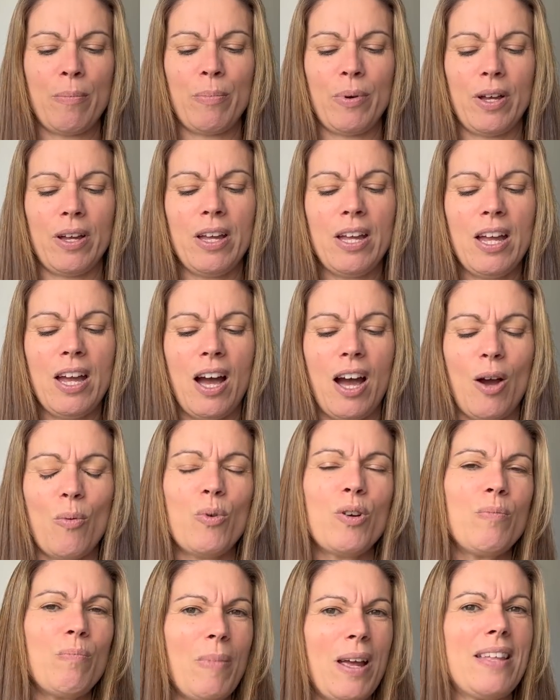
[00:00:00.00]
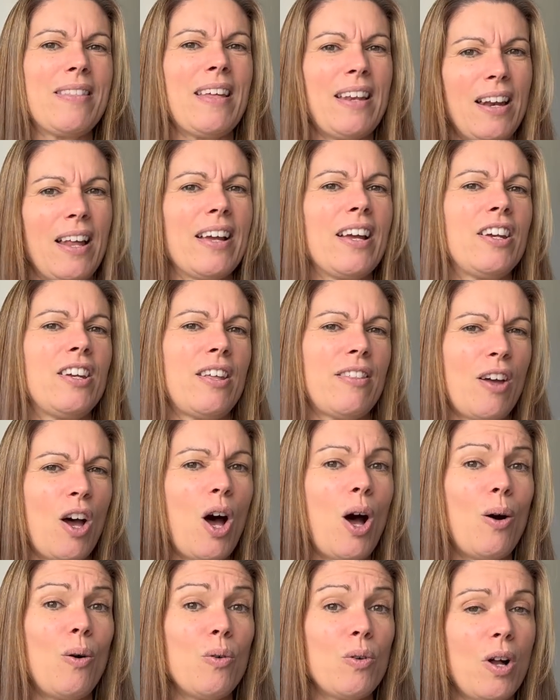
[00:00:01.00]
but I wouldn't make then like another
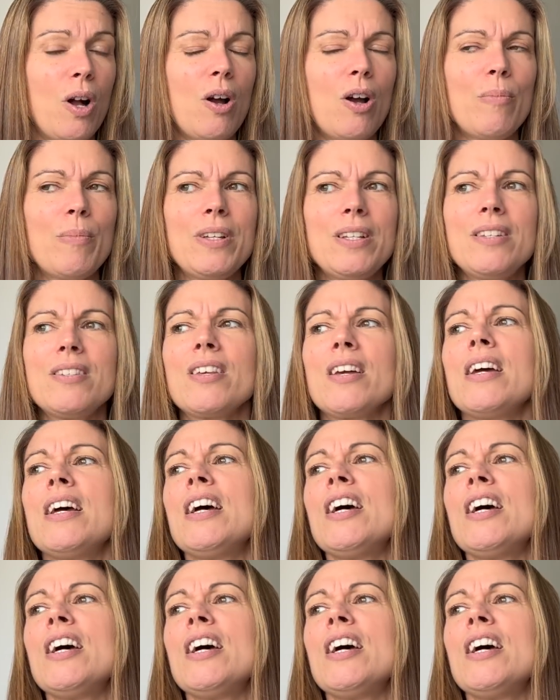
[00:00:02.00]
whole garment.